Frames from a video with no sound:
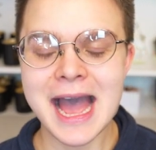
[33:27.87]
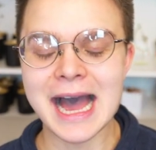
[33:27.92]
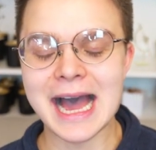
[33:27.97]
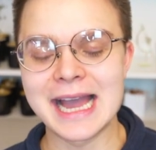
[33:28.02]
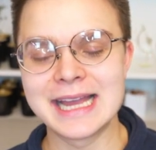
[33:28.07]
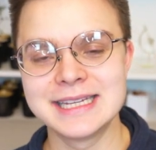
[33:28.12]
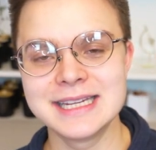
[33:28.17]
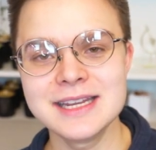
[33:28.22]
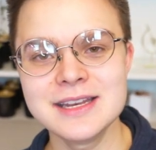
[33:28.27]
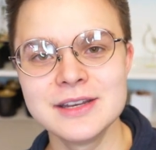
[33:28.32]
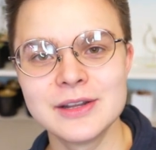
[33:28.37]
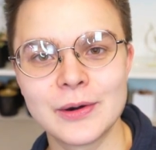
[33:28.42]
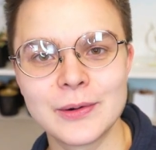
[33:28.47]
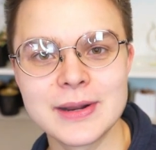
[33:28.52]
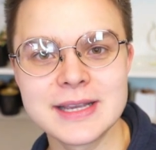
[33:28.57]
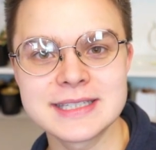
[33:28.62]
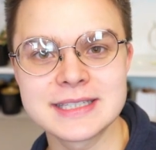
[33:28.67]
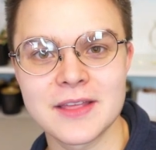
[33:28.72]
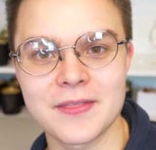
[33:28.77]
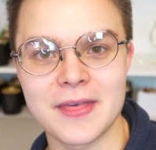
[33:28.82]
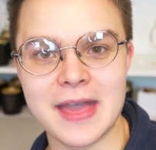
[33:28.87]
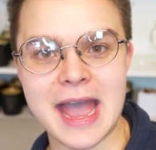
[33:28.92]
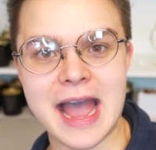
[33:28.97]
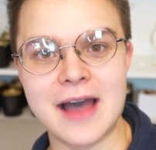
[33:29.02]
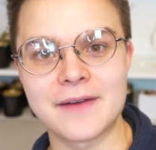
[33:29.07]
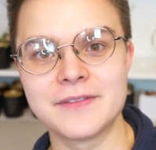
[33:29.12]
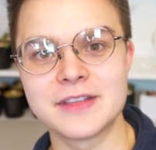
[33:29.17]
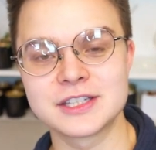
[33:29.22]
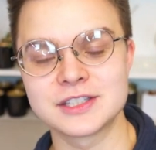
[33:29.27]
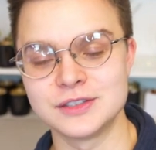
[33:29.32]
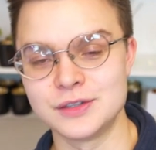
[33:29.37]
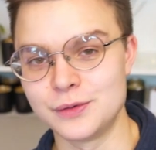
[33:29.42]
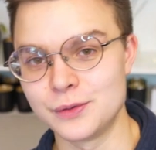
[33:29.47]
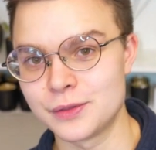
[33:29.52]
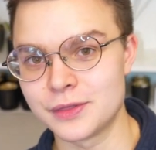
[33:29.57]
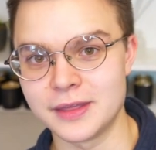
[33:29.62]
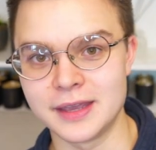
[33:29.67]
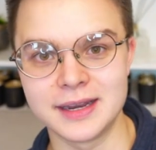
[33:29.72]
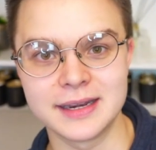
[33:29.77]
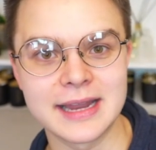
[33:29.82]
I did notice that they have this new
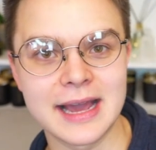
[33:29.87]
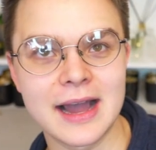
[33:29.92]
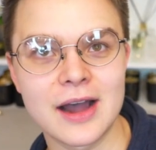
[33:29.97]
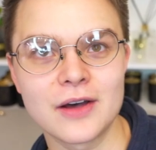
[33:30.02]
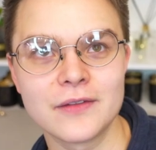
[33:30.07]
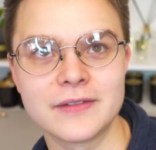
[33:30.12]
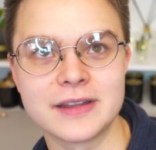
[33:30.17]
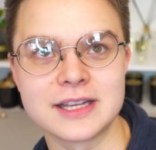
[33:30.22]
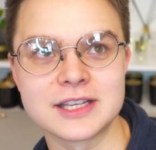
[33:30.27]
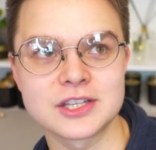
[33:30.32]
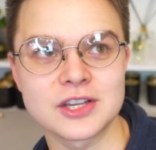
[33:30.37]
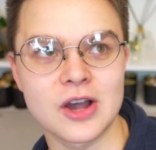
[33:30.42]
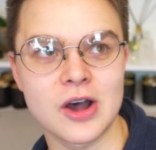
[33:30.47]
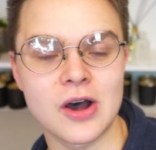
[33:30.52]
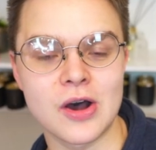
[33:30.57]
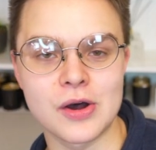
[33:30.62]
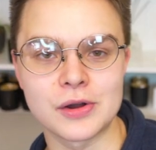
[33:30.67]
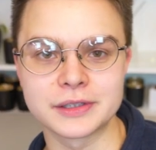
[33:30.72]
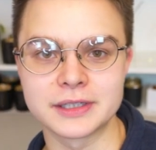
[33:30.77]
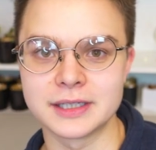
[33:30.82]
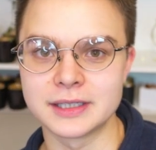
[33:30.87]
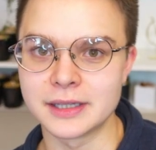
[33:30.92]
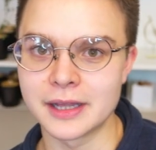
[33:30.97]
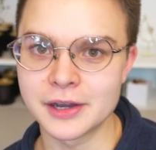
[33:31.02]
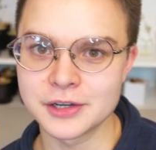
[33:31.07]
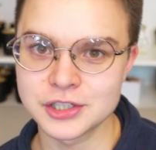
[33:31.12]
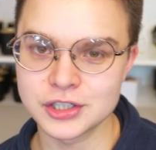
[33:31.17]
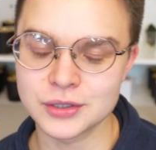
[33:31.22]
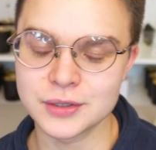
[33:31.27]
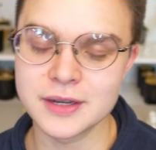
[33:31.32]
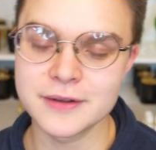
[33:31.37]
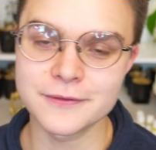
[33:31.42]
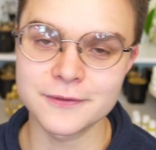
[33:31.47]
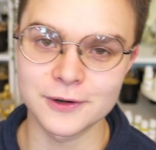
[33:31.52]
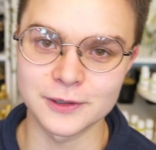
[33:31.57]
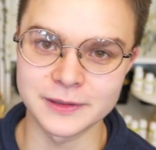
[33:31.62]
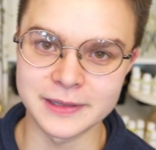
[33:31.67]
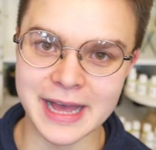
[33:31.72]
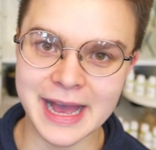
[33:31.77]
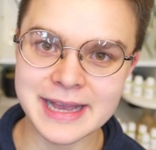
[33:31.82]
thing now that is called Luxury
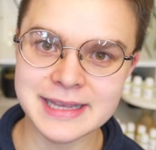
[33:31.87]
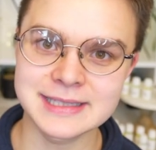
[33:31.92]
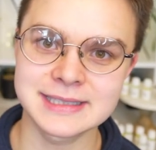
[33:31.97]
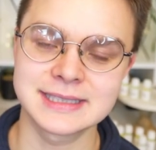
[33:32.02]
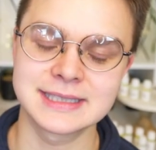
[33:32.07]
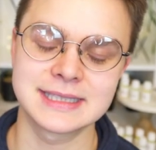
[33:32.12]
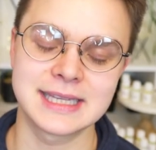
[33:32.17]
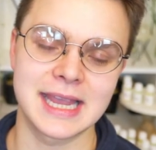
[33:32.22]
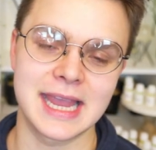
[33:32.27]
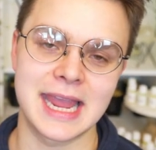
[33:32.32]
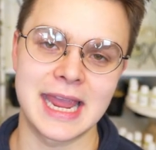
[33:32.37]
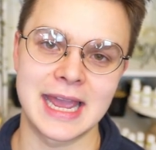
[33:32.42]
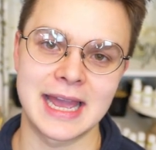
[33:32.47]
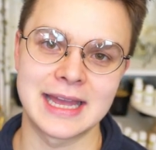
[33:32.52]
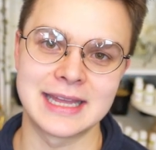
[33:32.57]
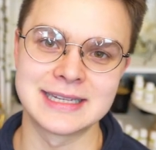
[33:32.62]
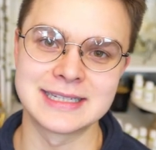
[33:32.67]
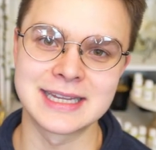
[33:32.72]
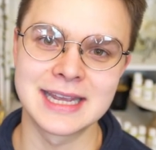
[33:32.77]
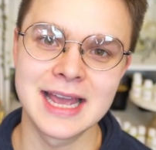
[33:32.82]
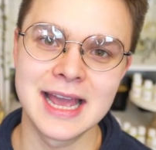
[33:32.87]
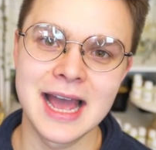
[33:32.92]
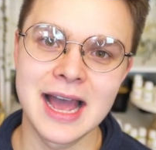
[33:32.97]
for Less and